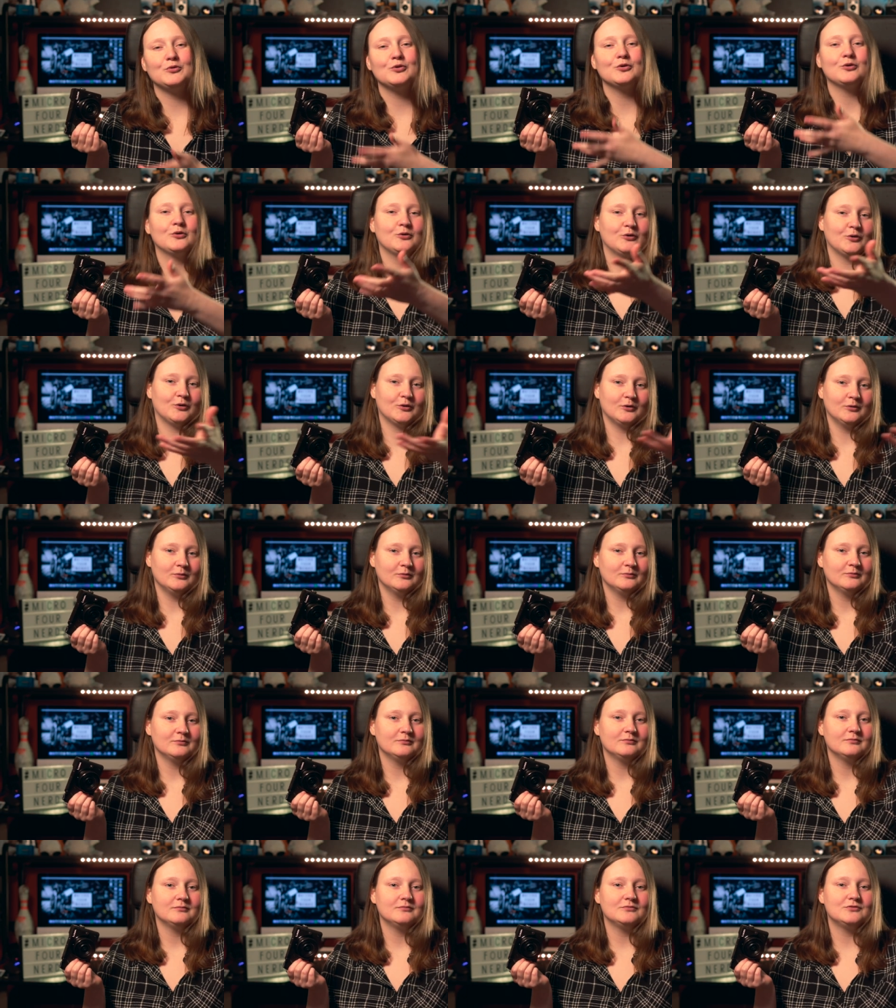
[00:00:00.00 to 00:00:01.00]
Your
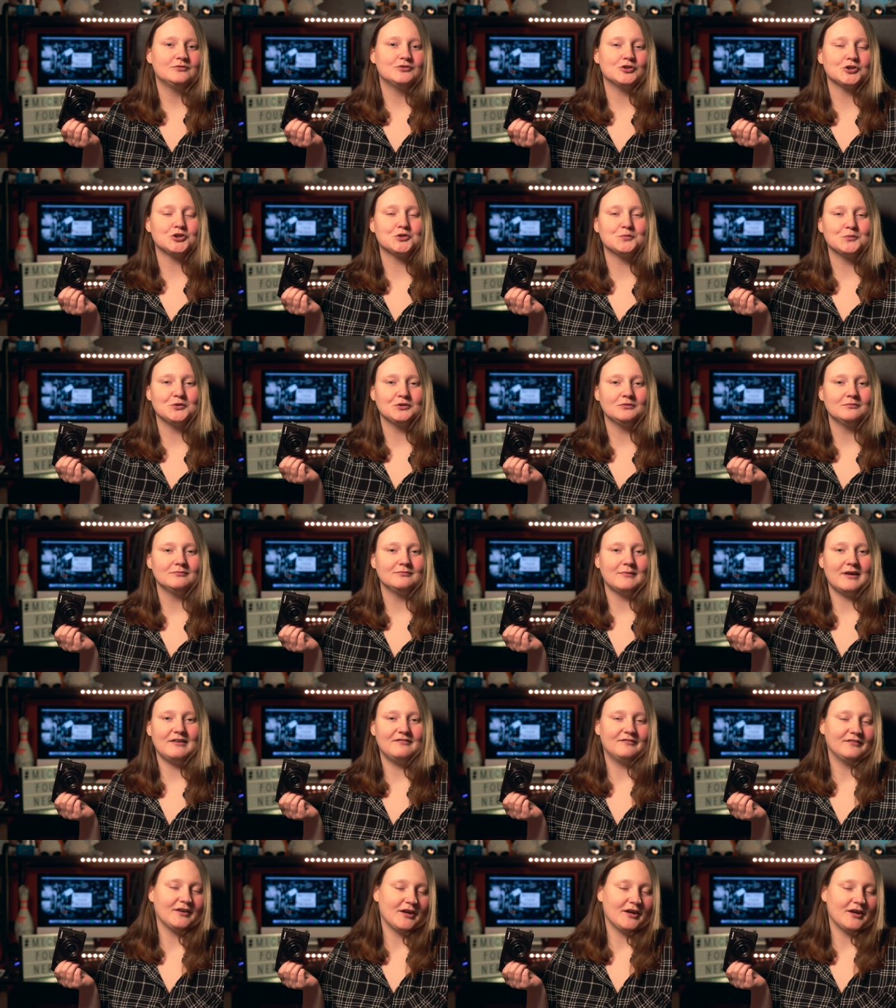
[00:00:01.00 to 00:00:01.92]
judgment may